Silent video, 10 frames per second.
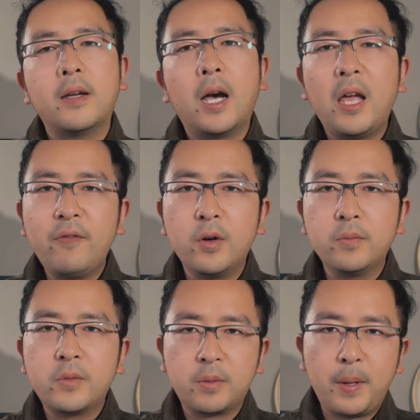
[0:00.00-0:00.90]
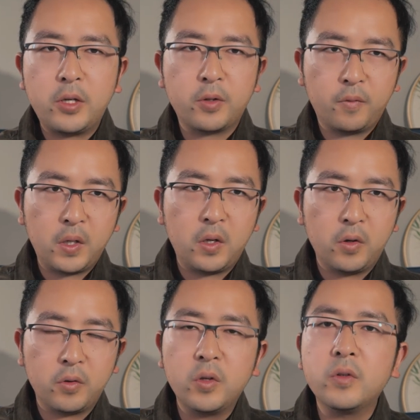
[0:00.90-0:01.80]
iPhone spatial
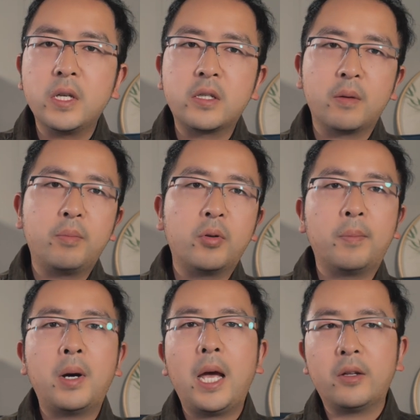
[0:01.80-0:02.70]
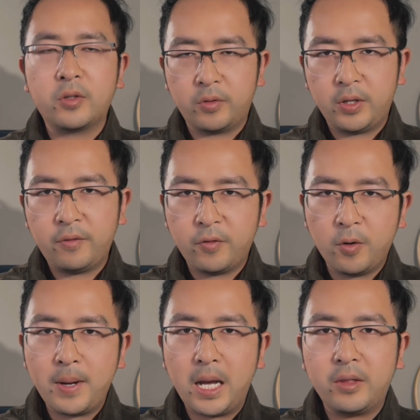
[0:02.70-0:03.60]
video uses a proprietary
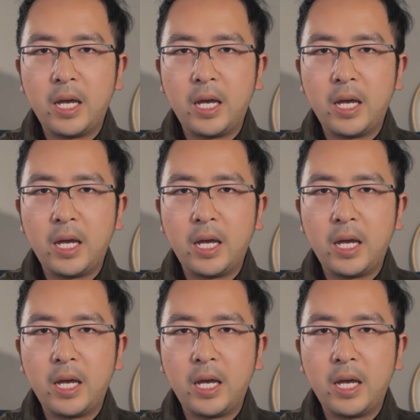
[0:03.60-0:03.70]
format,